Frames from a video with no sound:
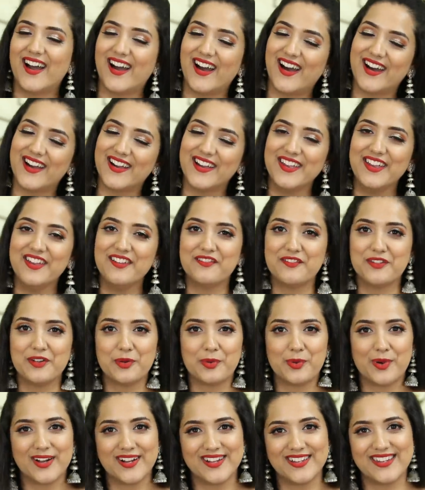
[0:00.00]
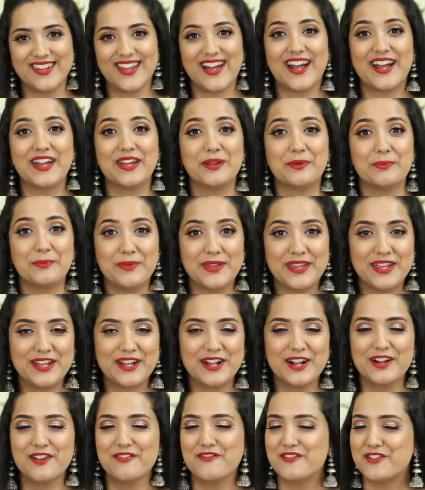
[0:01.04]
Hi everyone, I am
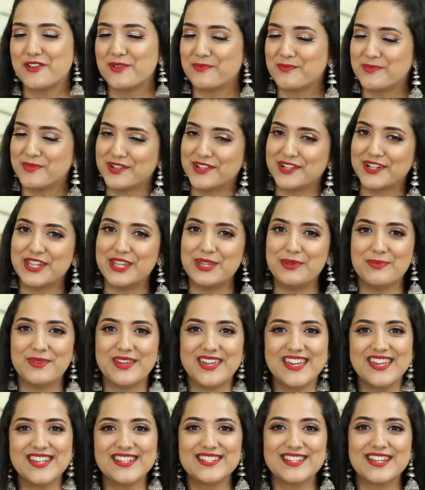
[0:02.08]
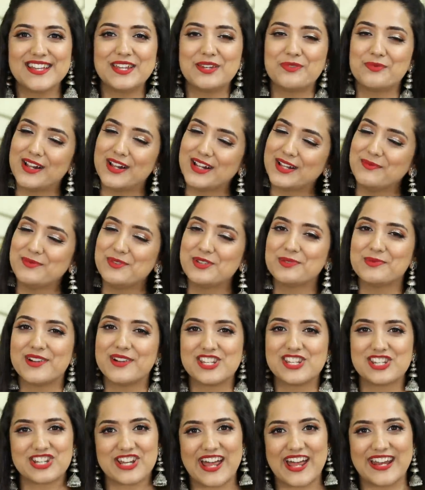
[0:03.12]
Megha from Perkymegs and welcome to my
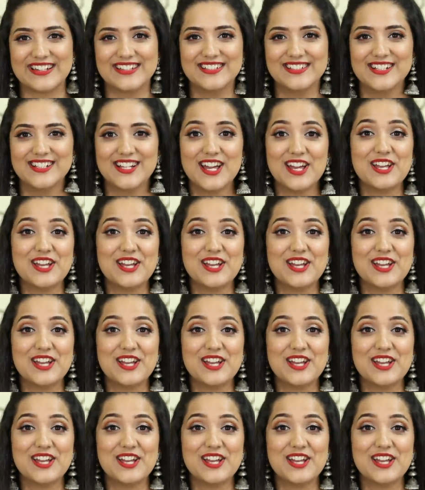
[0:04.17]
channel.